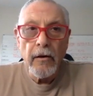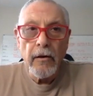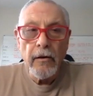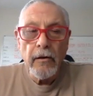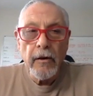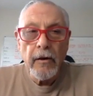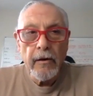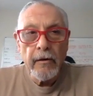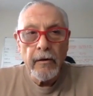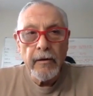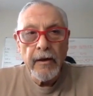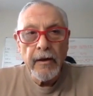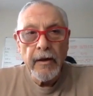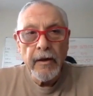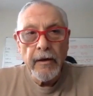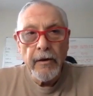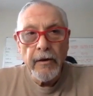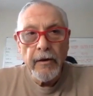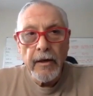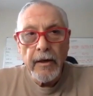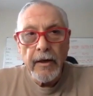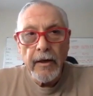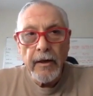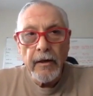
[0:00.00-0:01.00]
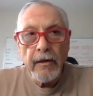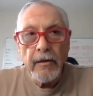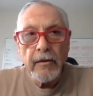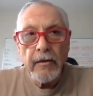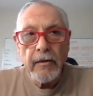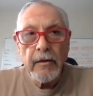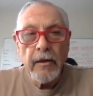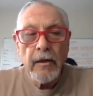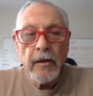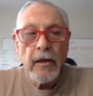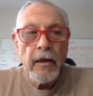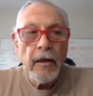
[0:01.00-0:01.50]
Healthcare Alliance,
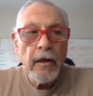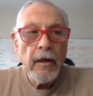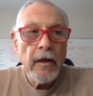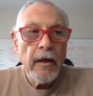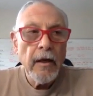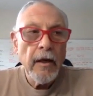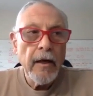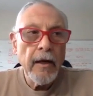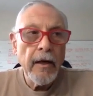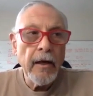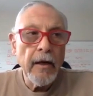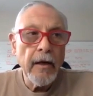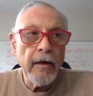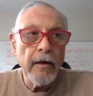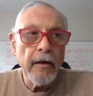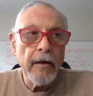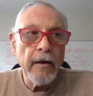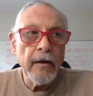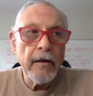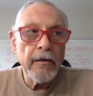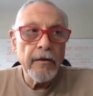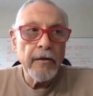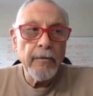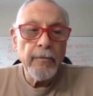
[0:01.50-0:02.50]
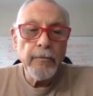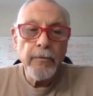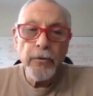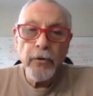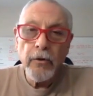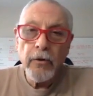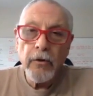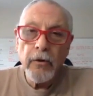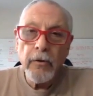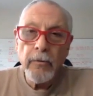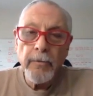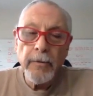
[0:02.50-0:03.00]
and it's
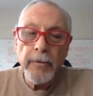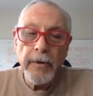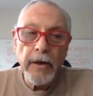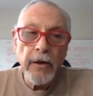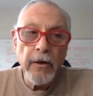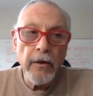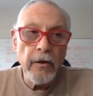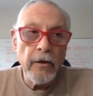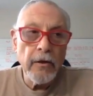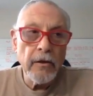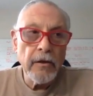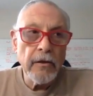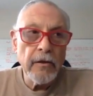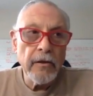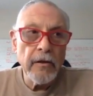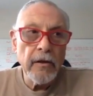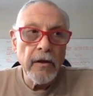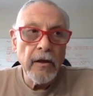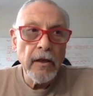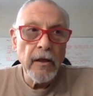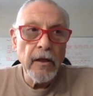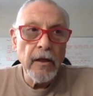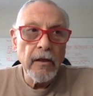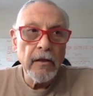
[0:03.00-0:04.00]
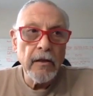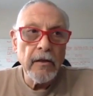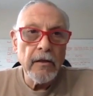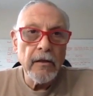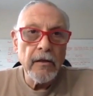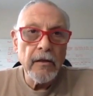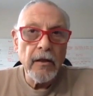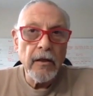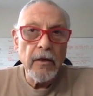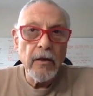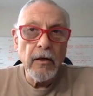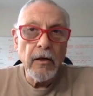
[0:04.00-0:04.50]
important because it's
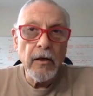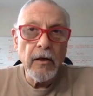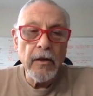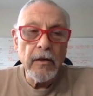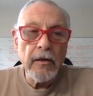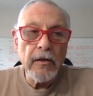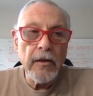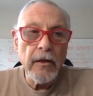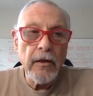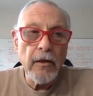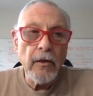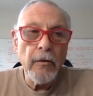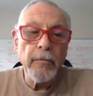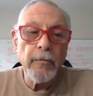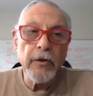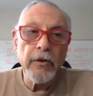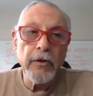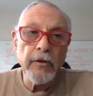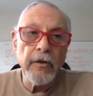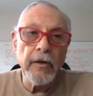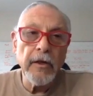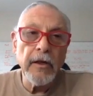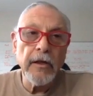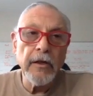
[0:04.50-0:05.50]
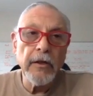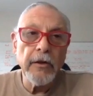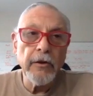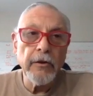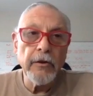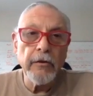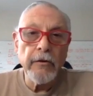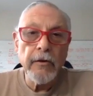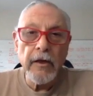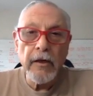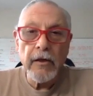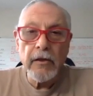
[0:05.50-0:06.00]
an opportunity
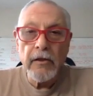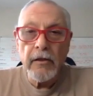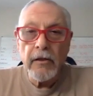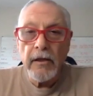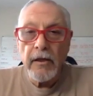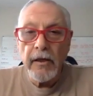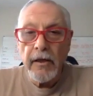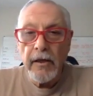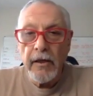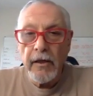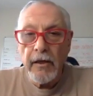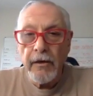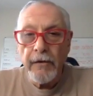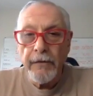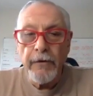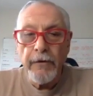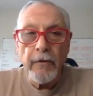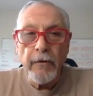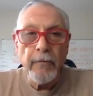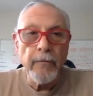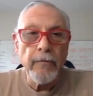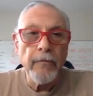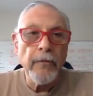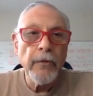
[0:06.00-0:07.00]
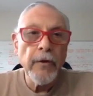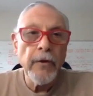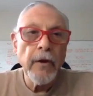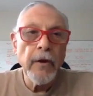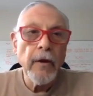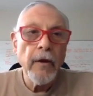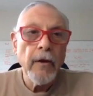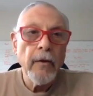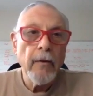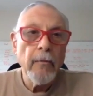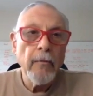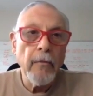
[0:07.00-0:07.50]
to actually hear from
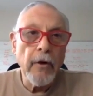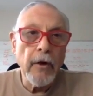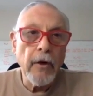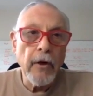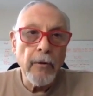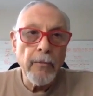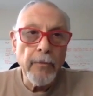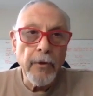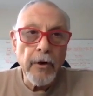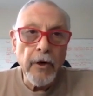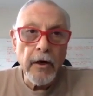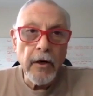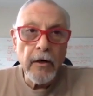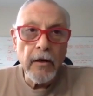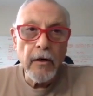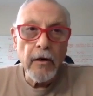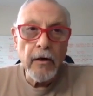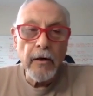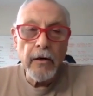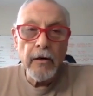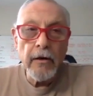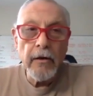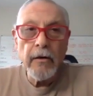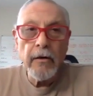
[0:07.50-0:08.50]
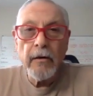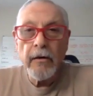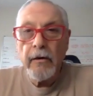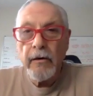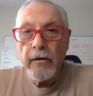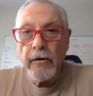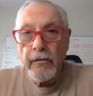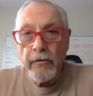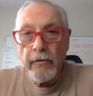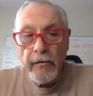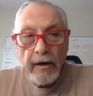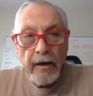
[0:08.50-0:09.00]
Mark Bartlett
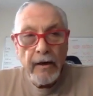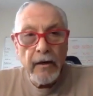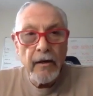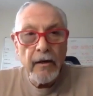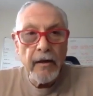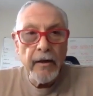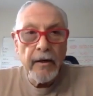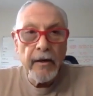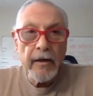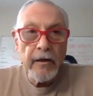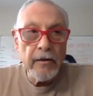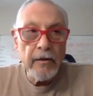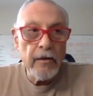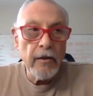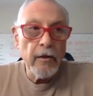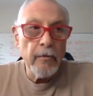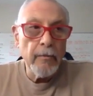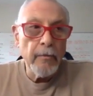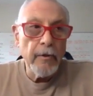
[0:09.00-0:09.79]
directly. He's going to